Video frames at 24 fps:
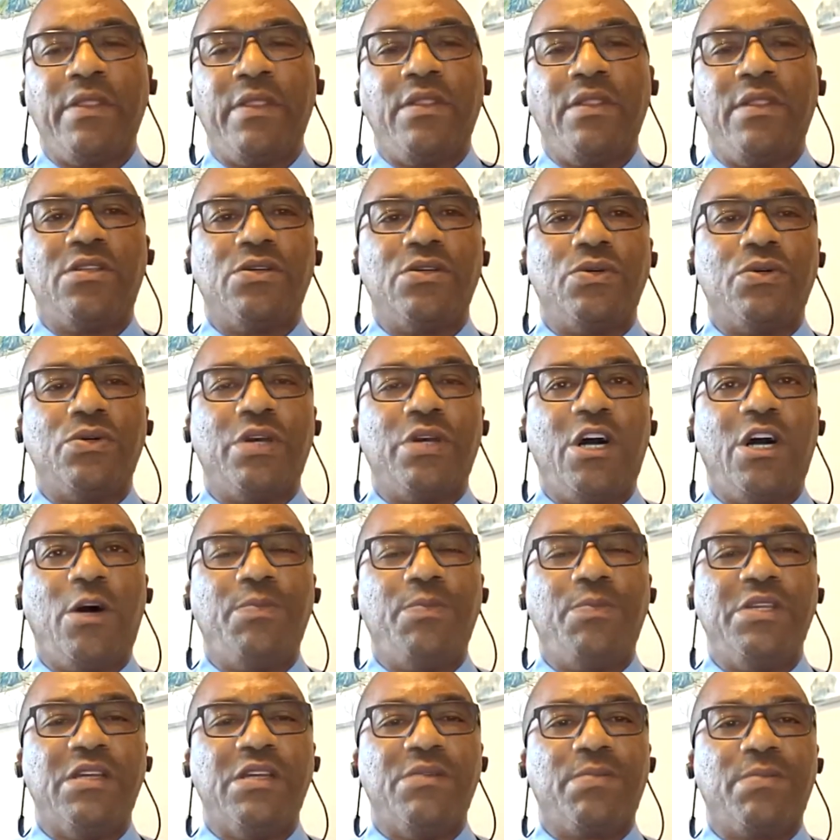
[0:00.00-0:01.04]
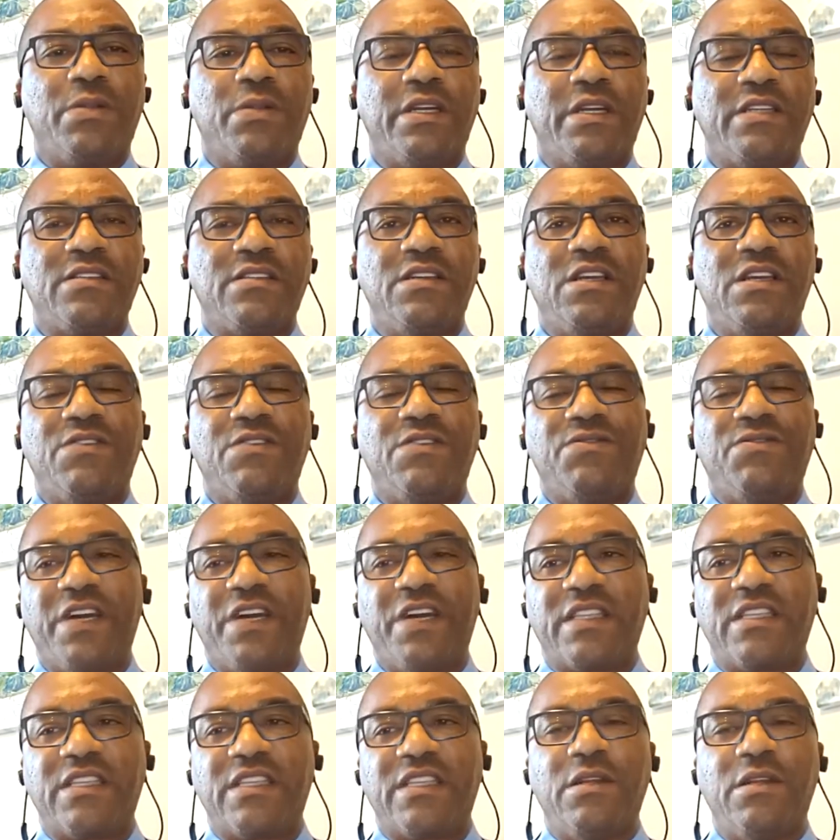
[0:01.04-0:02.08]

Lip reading: to help the infected